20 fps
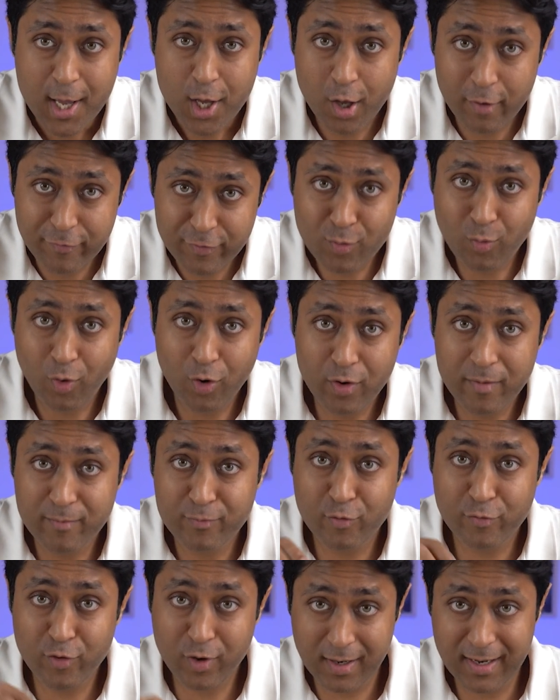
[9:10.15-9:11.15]
If you want to
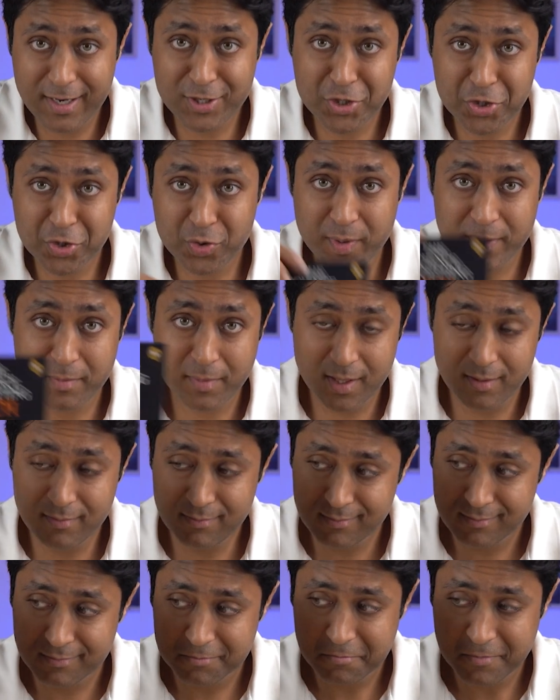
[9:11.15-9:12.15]
improve your relationship with money,
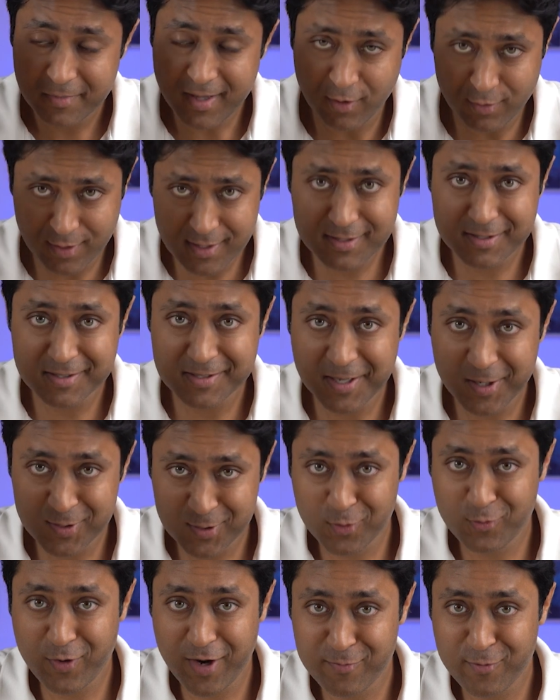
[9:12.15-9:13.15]
now this is
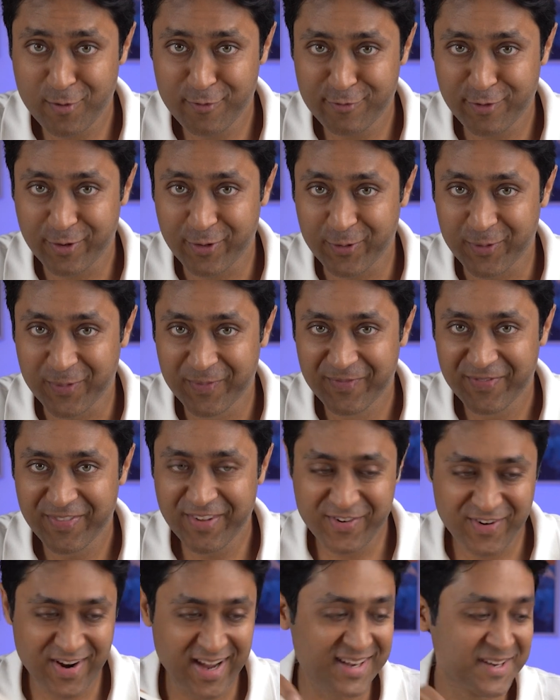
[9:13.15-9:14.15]
a great book for you.
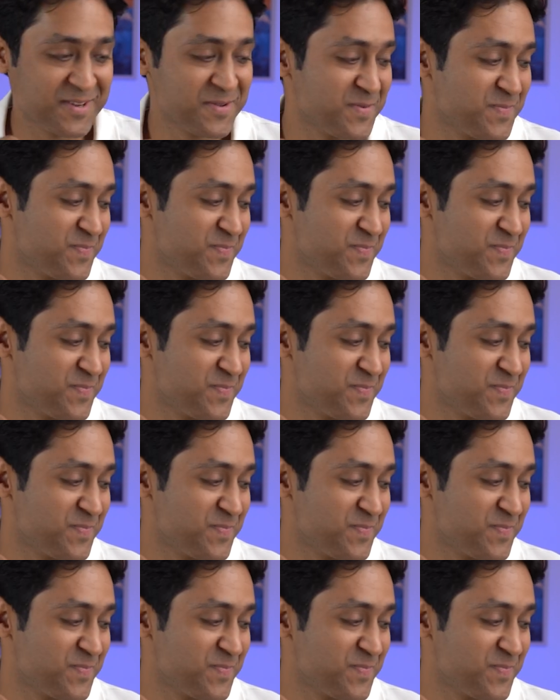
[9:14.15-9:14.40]
Right.